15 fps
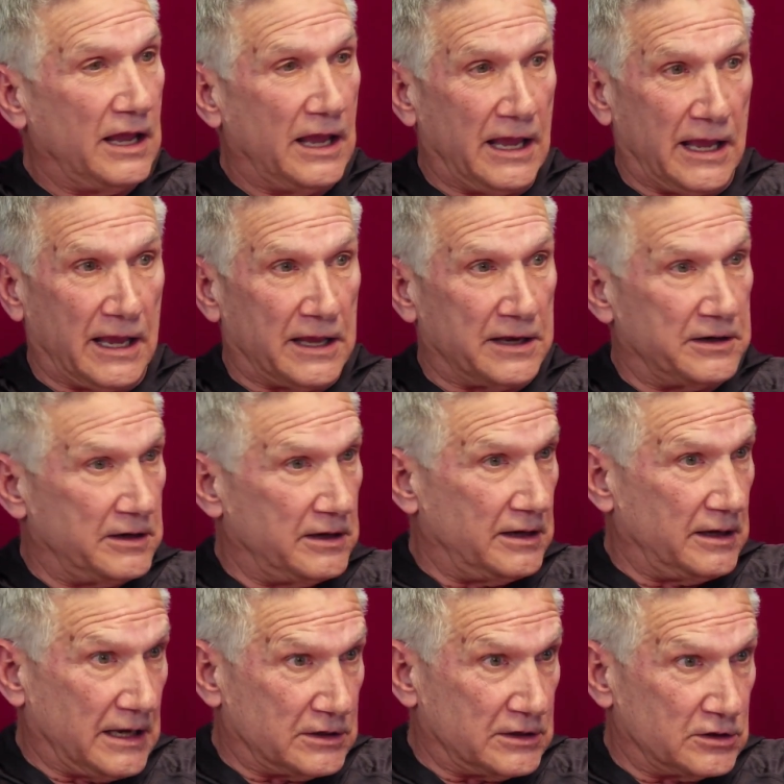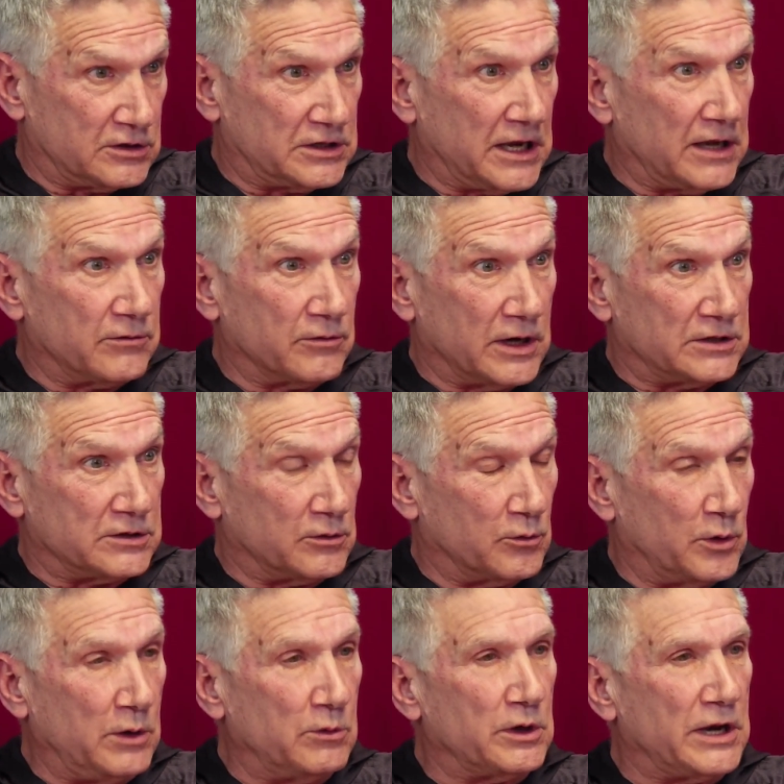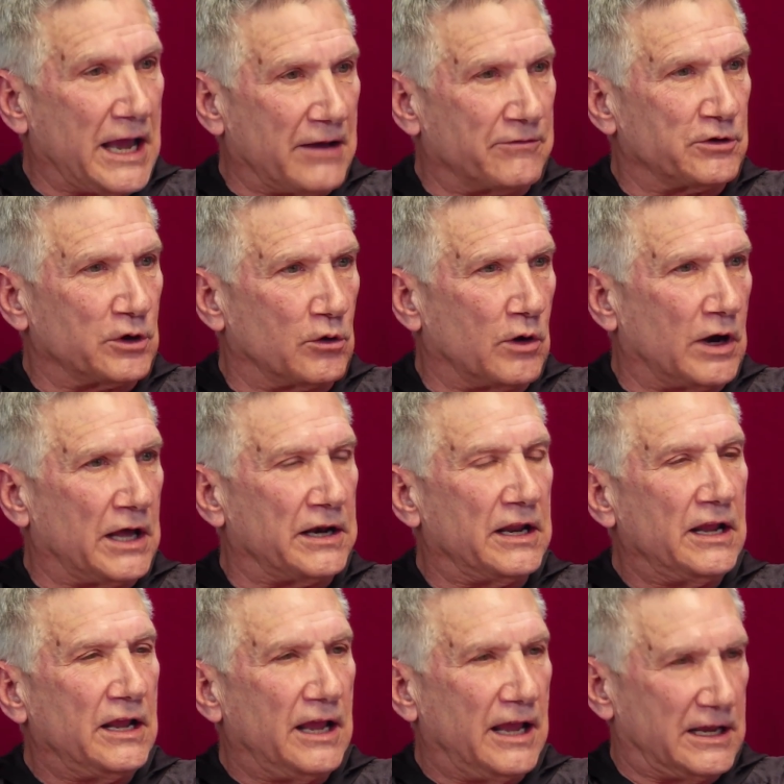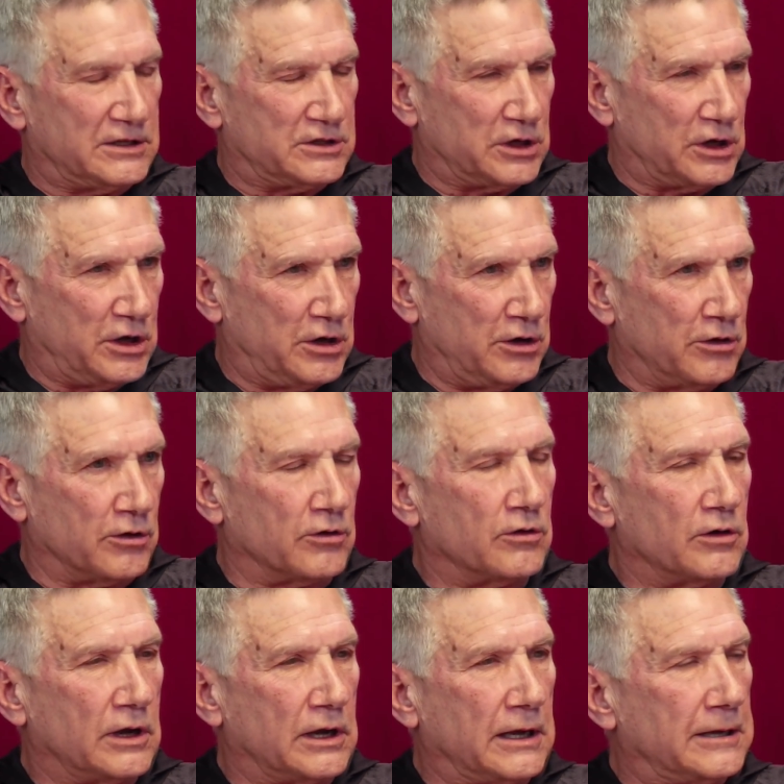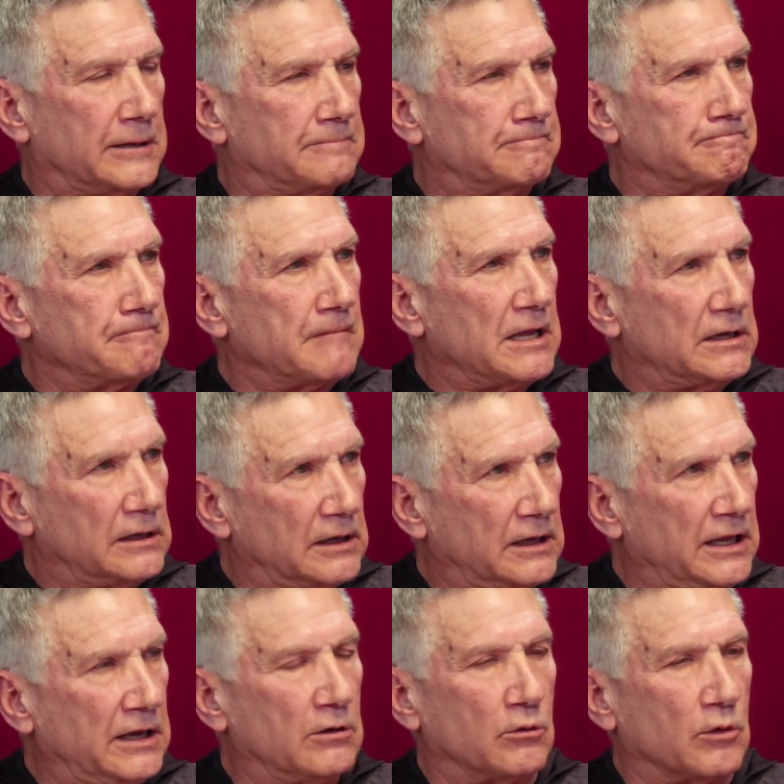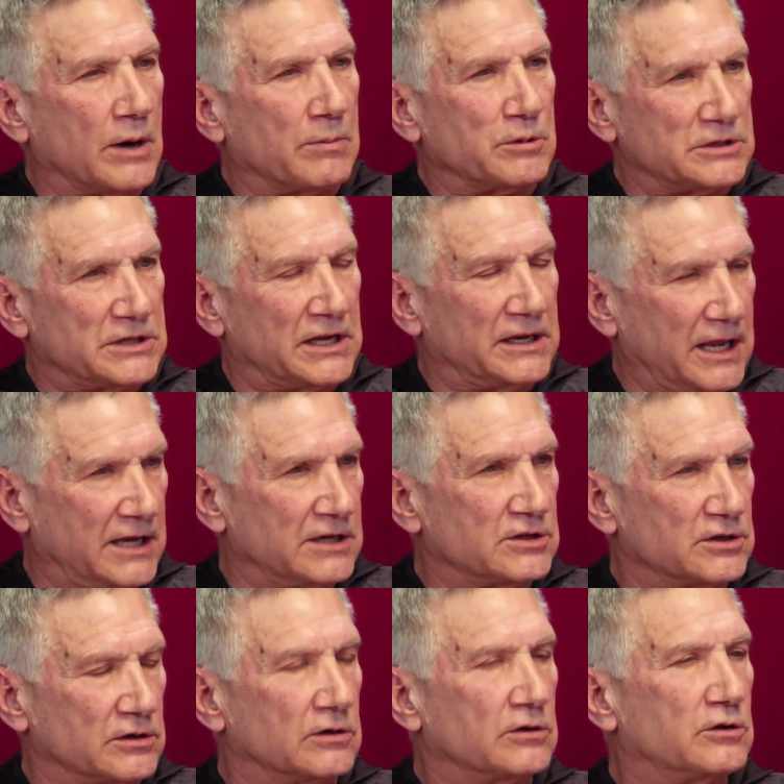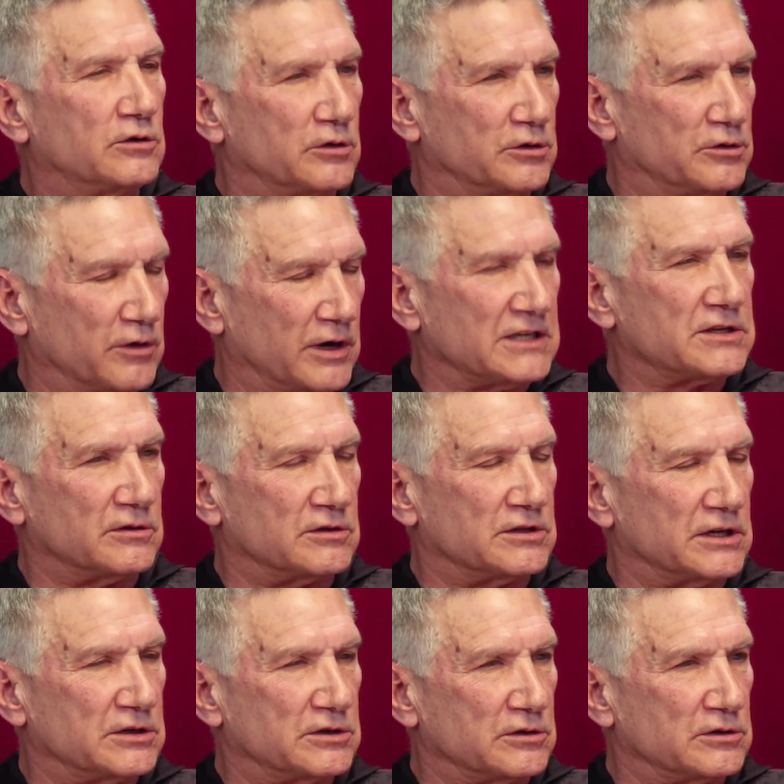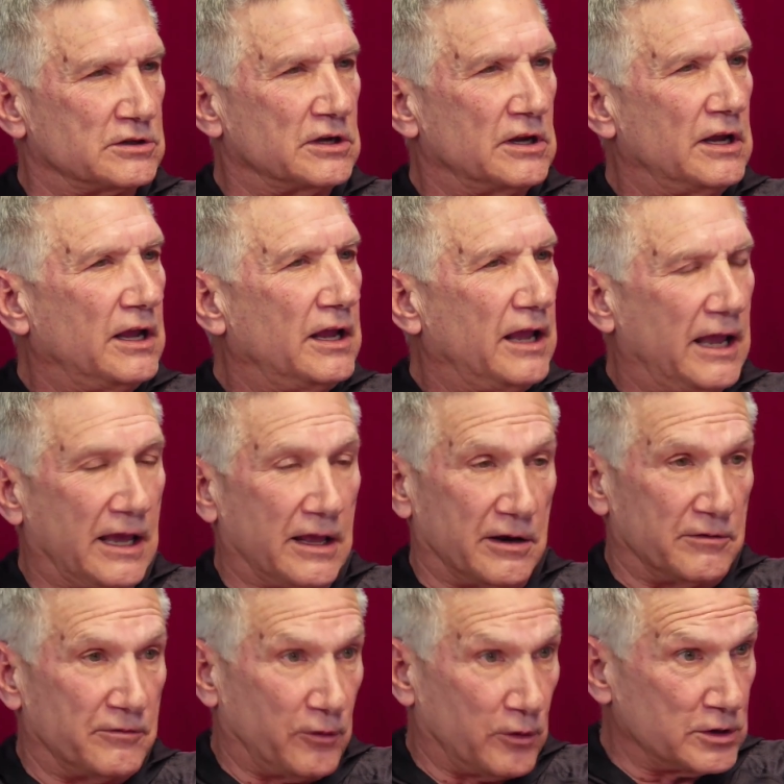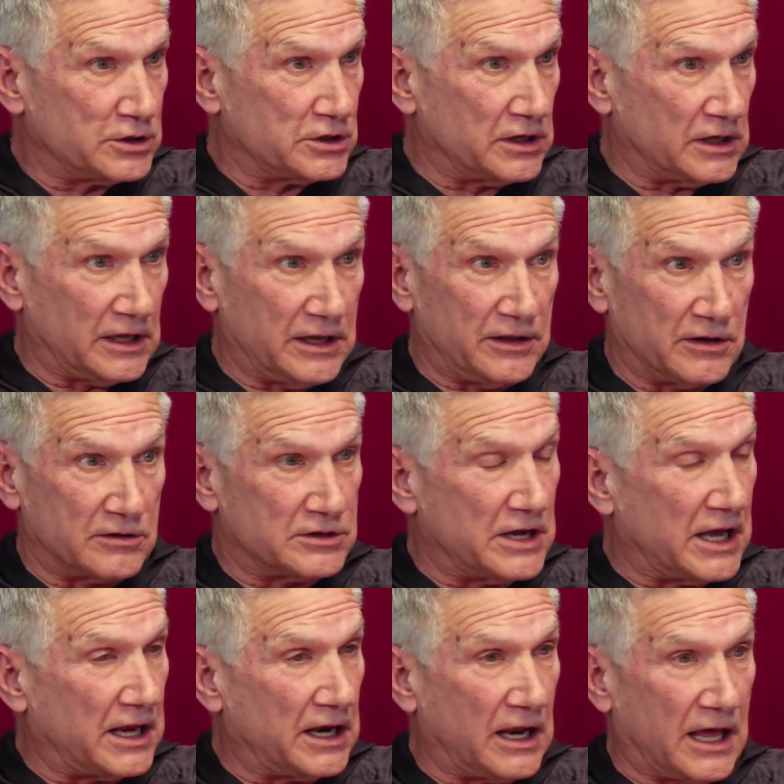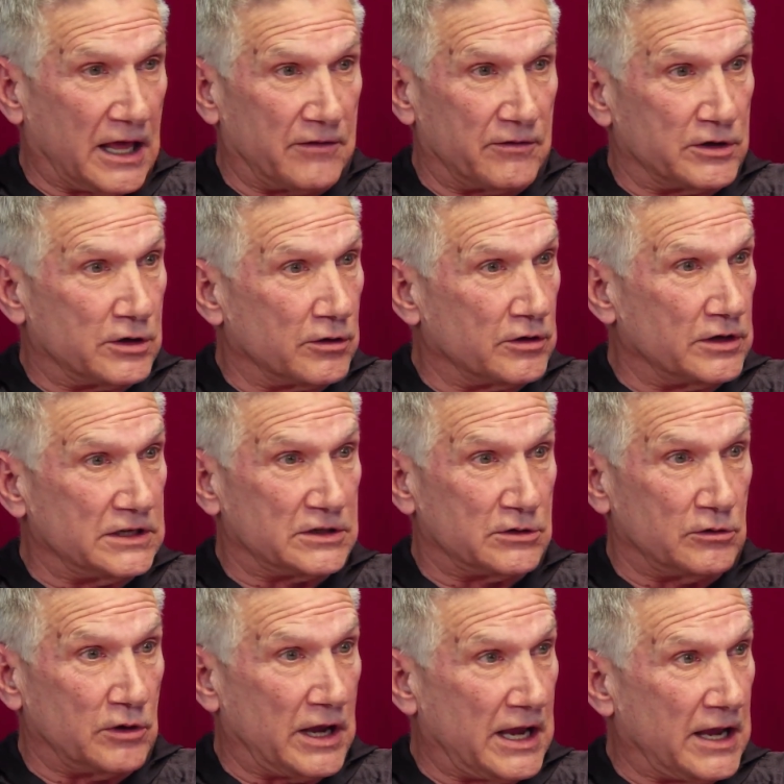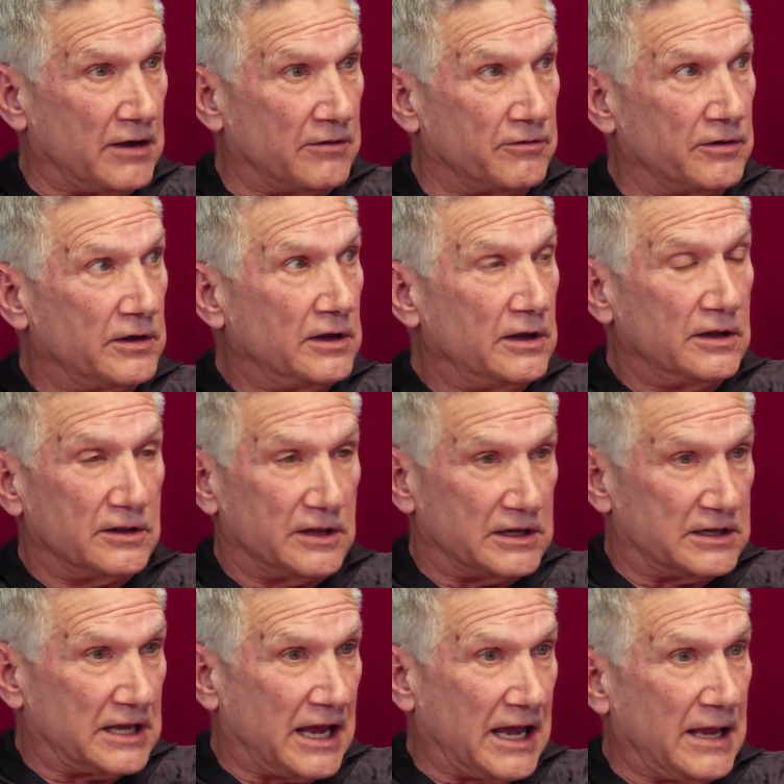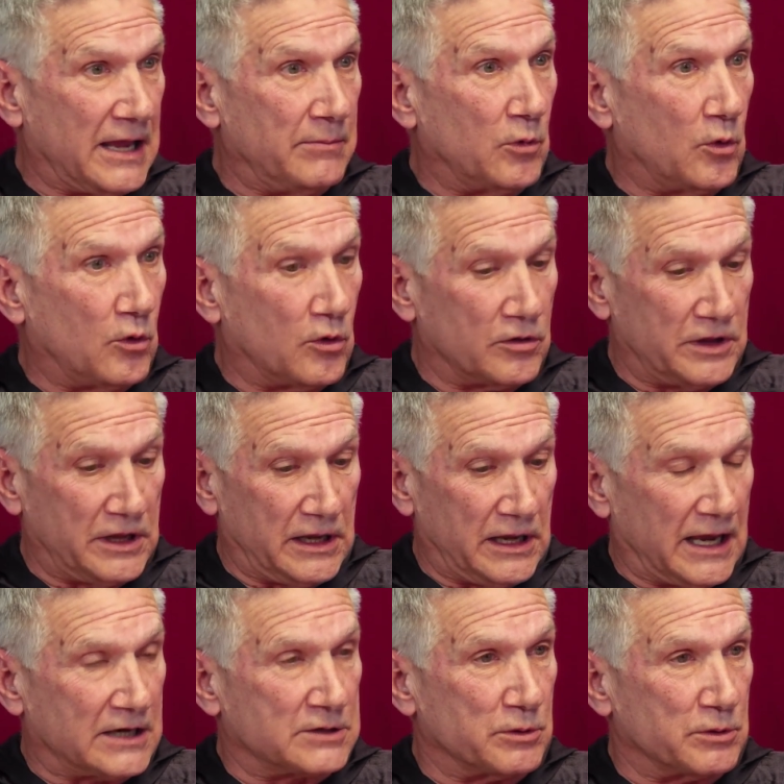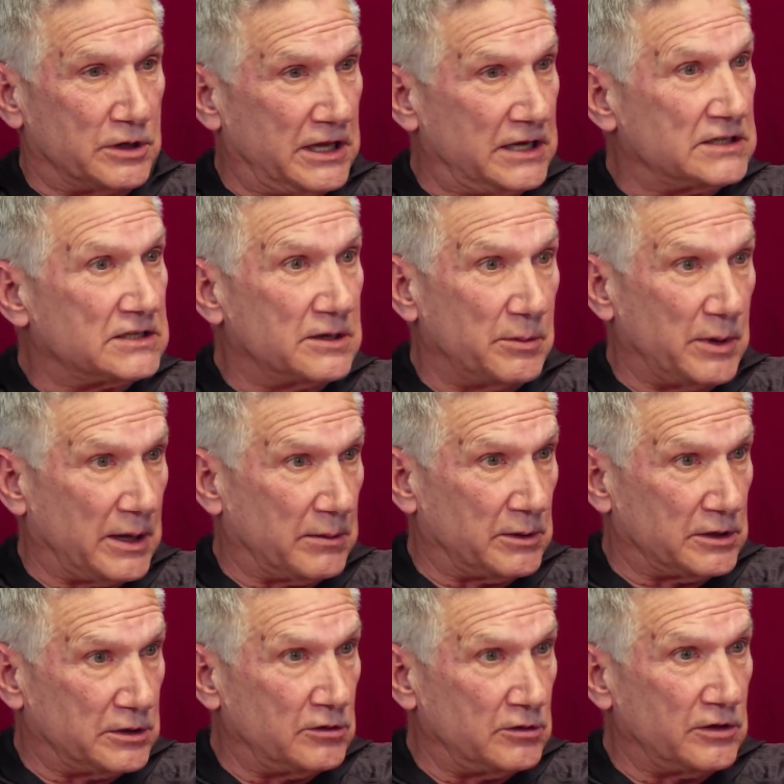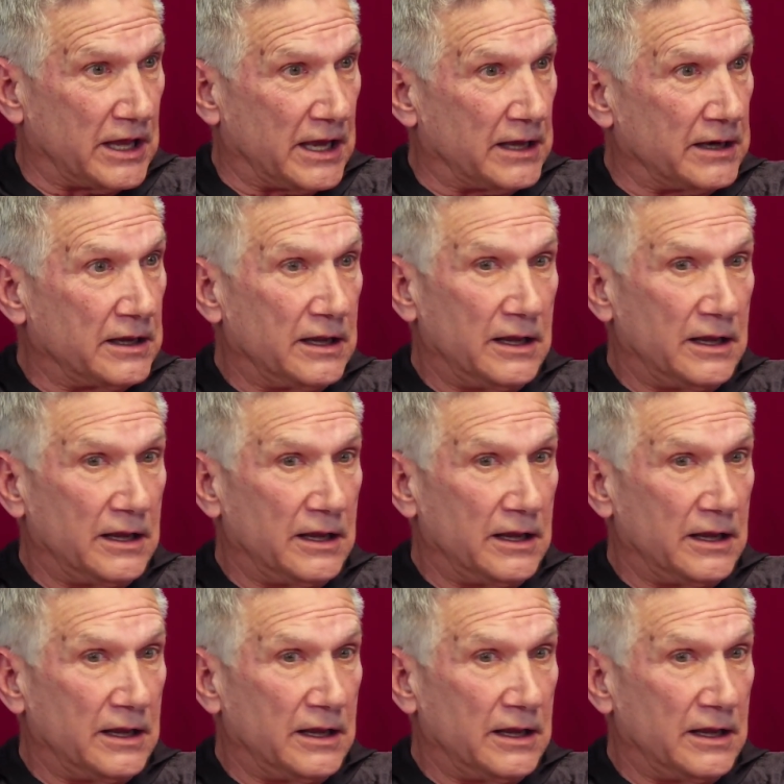And as you said, Rachel, we would have to go out and secure legal representation to address those issues. And unfortunately, there's not a lot of attorneys who have the time or the expertise to be able to do that.